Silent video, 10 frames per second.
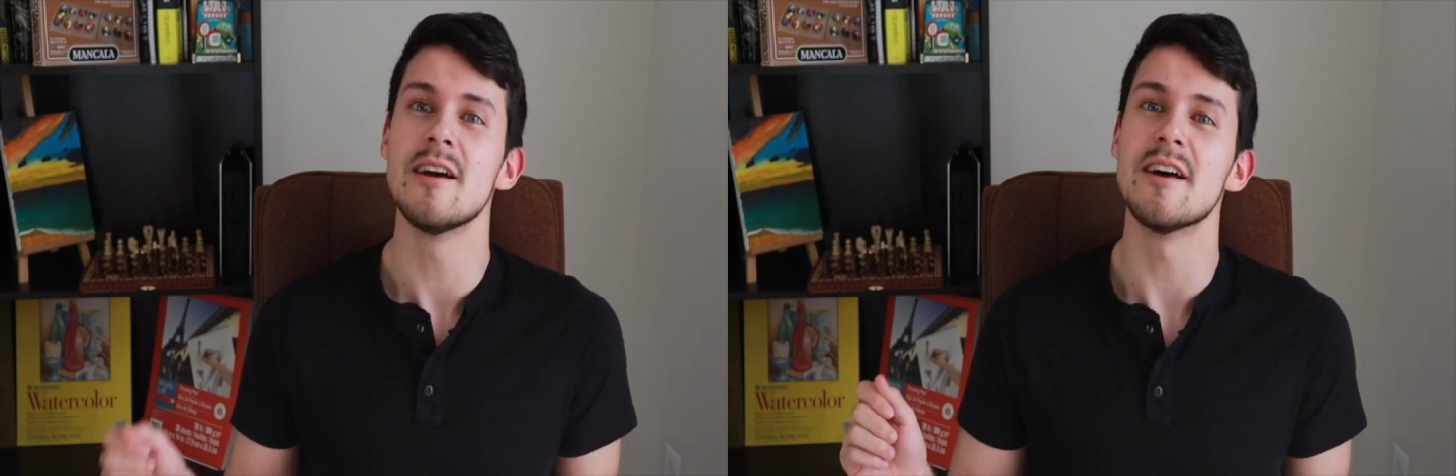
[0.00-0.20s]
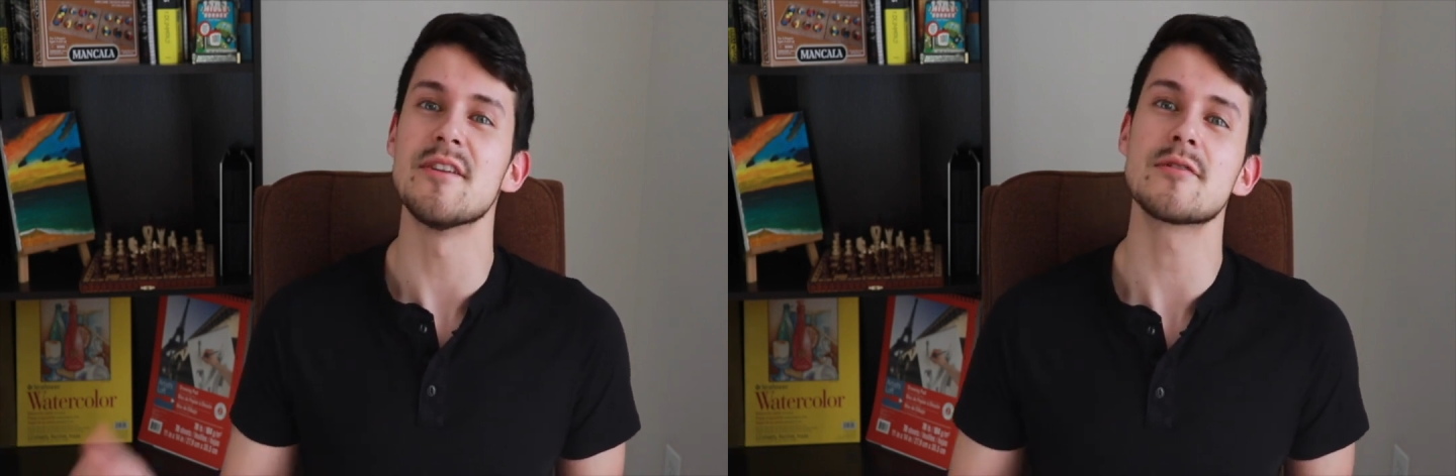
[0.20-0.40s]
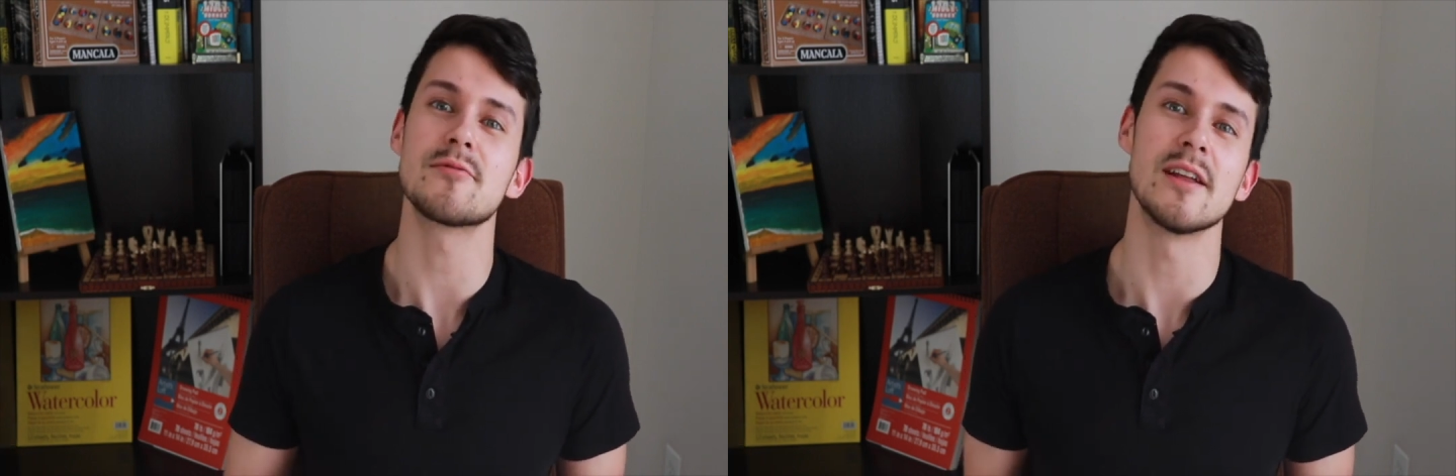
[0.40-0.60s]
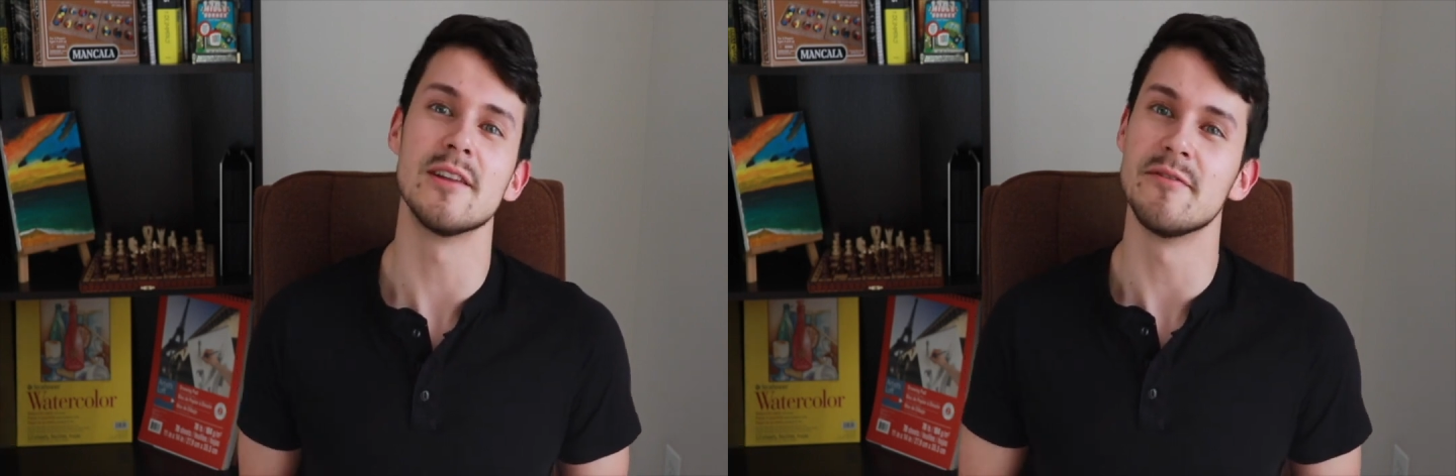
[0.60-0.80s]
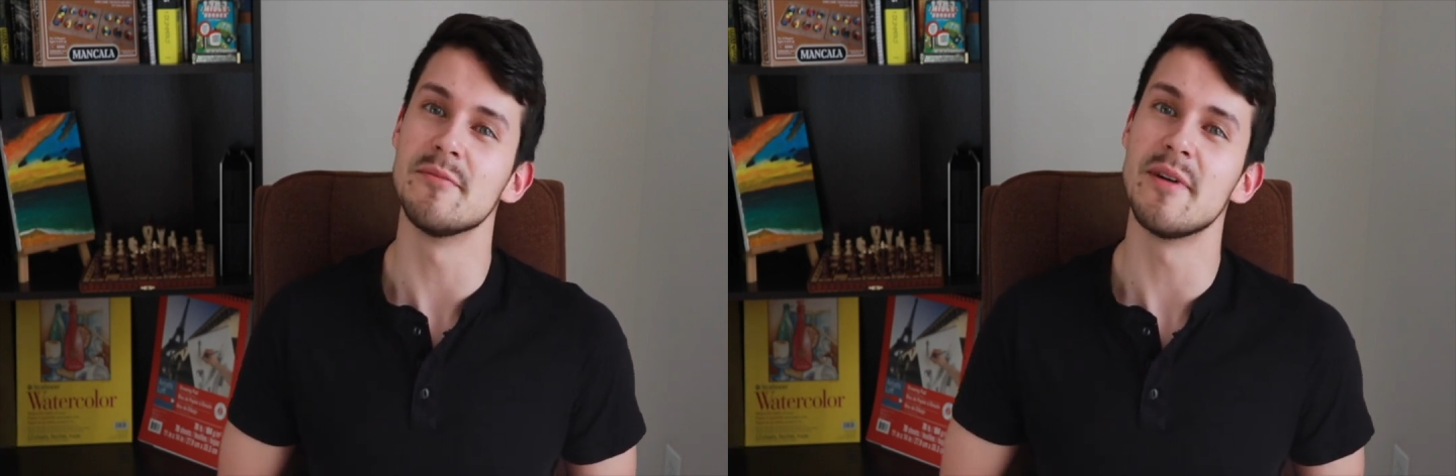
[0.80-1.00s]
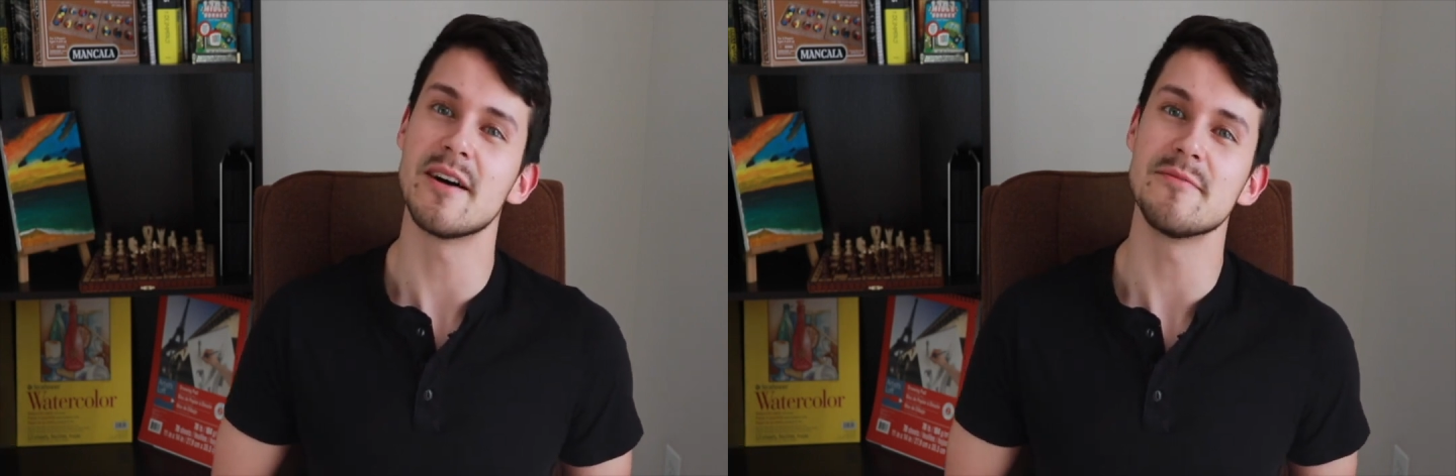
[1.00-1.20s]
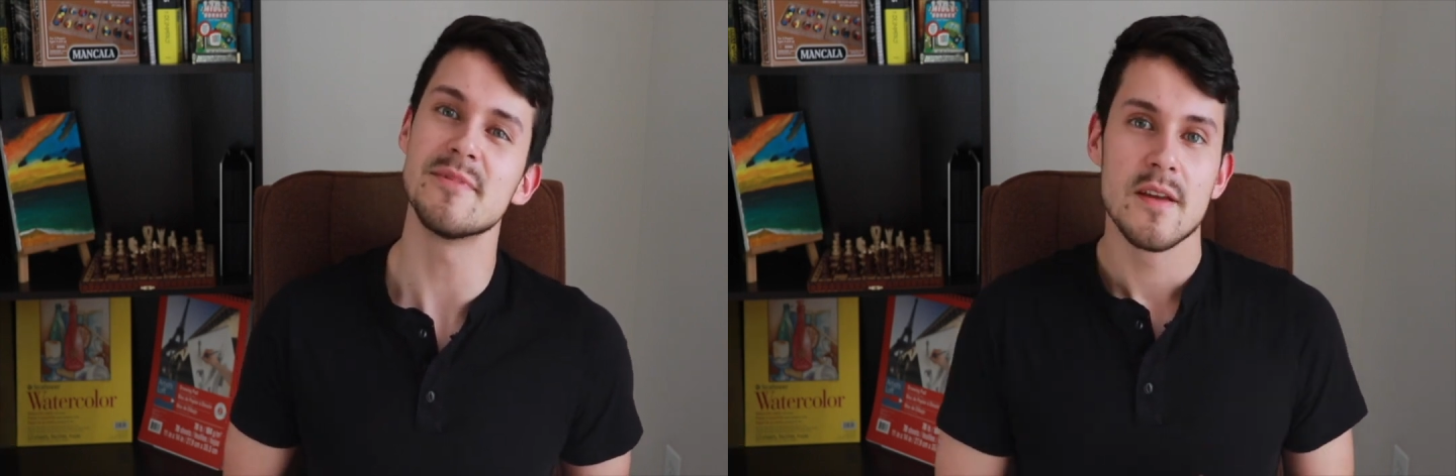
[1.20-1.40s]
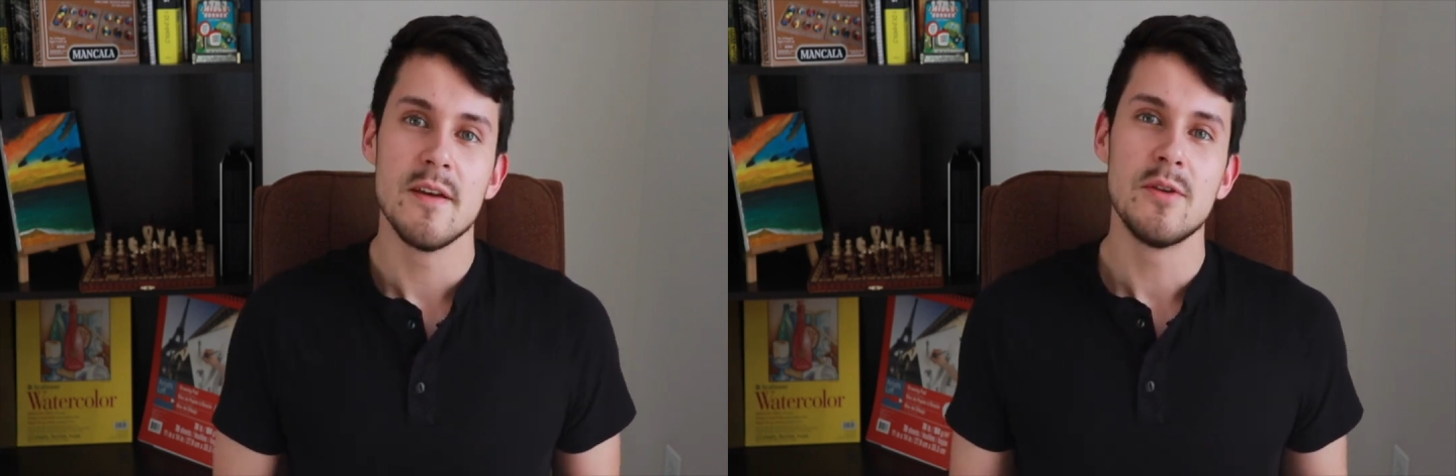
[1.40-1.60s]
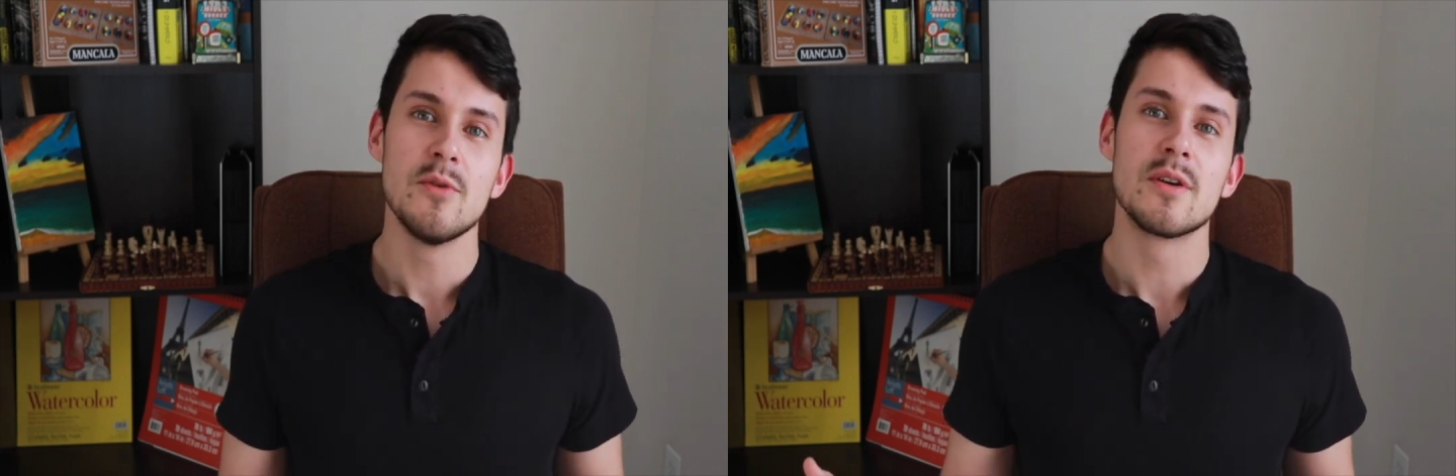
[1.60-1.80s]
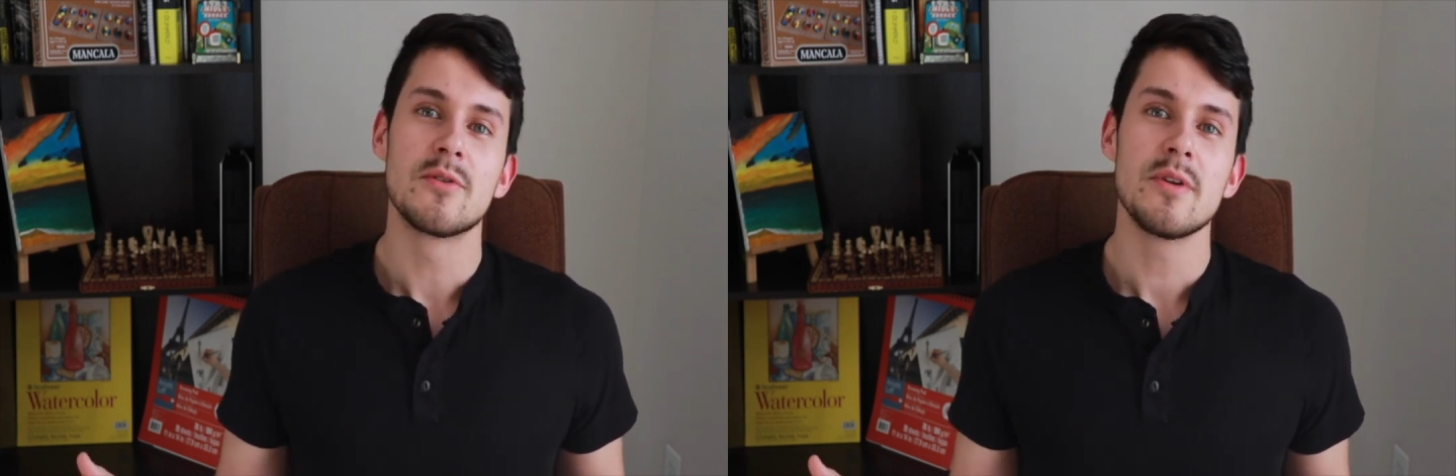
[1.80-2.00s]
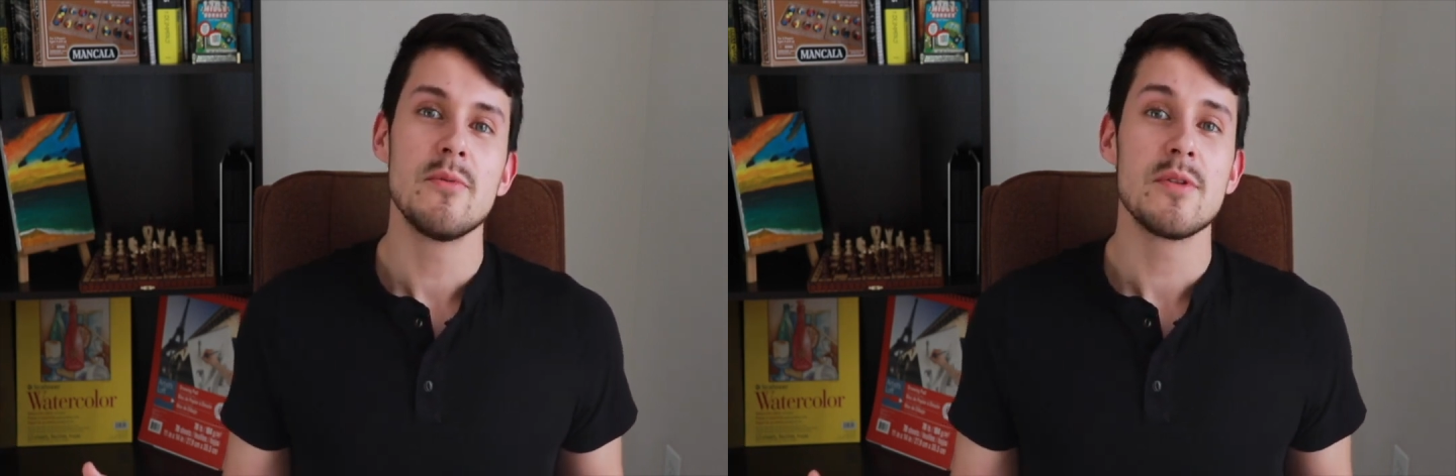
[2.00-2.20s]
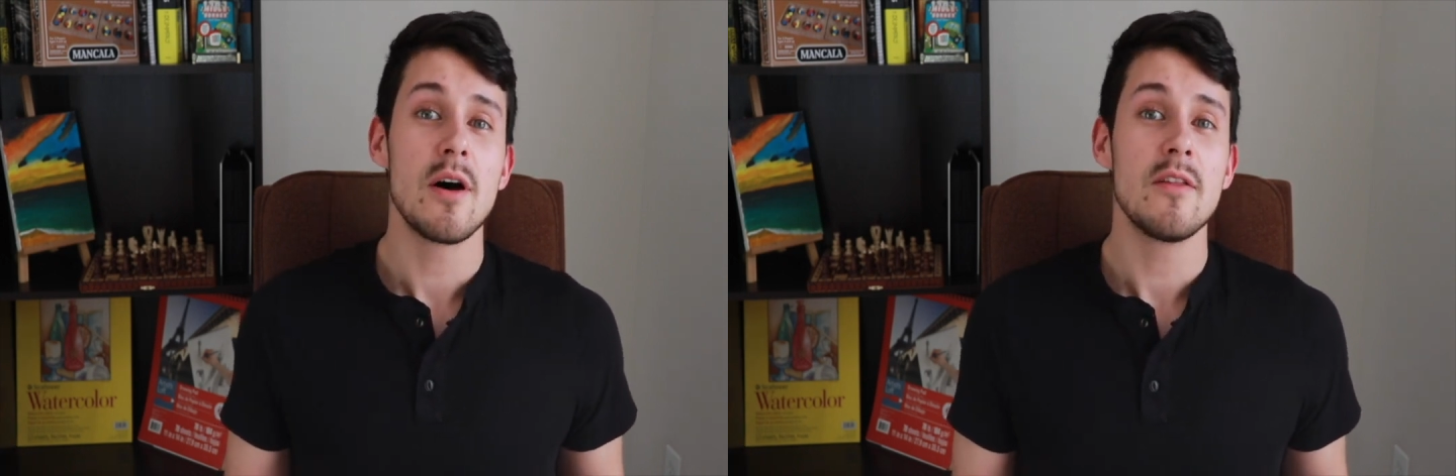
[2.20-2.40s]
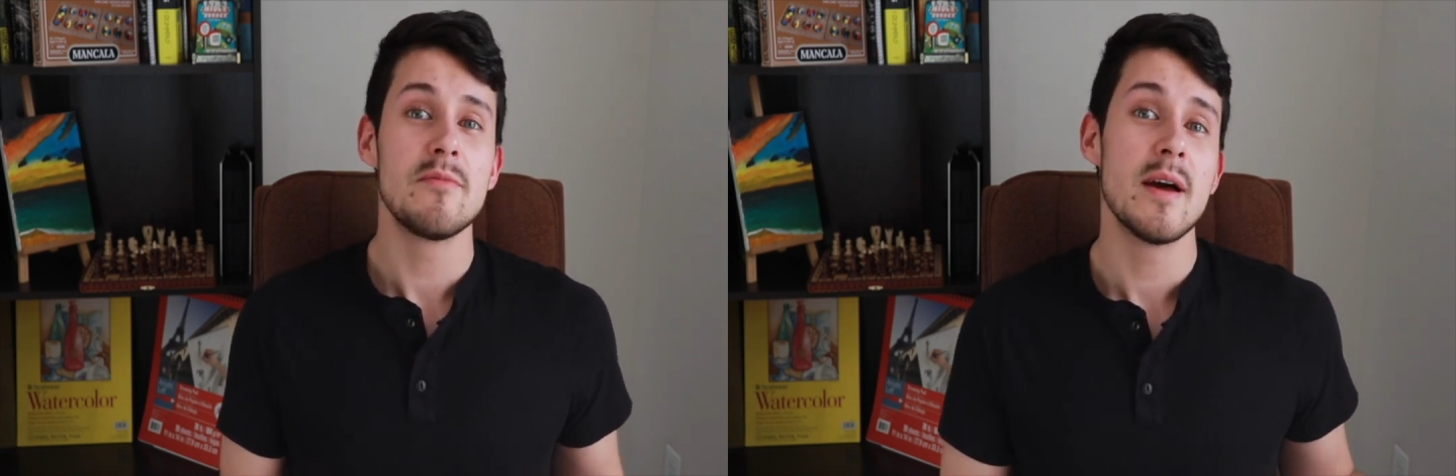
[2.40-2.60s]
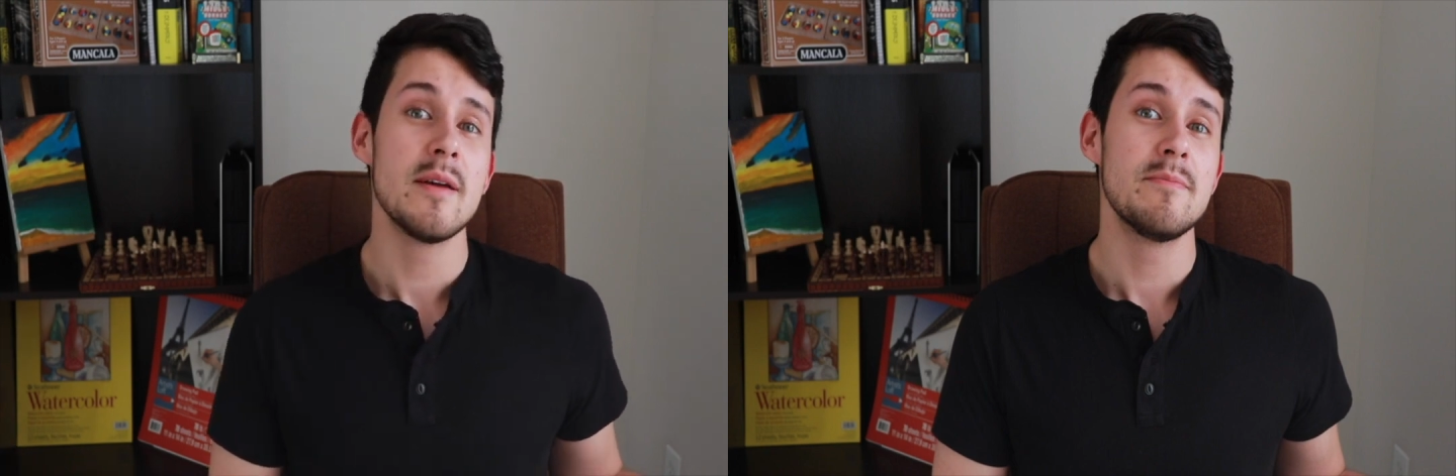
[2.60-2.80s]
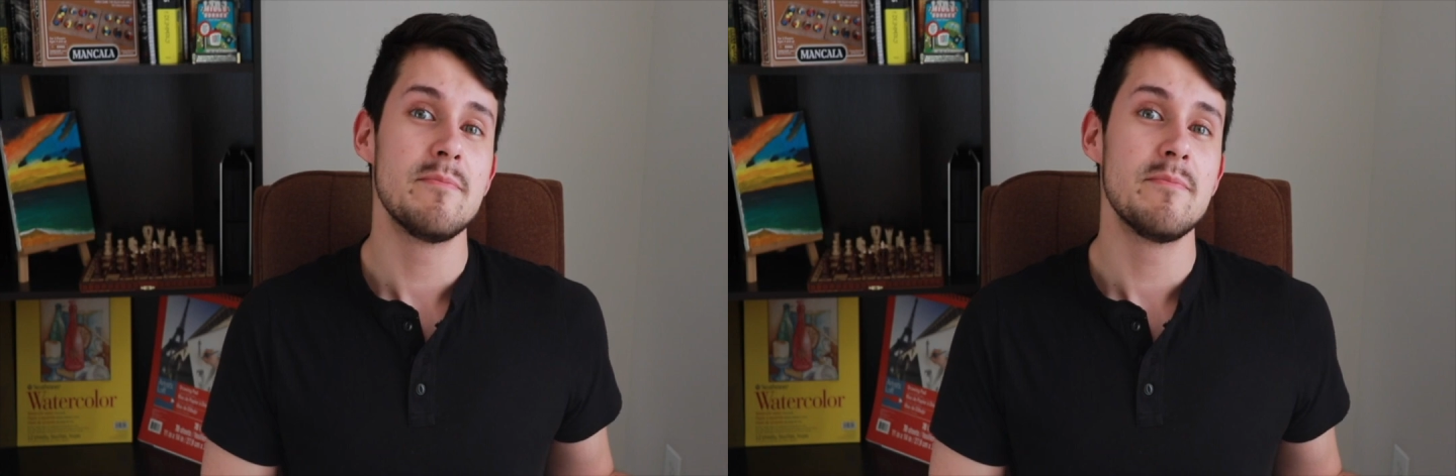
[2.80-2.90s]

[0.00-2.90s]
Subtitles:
And that's what I love about him. If you agree with all of my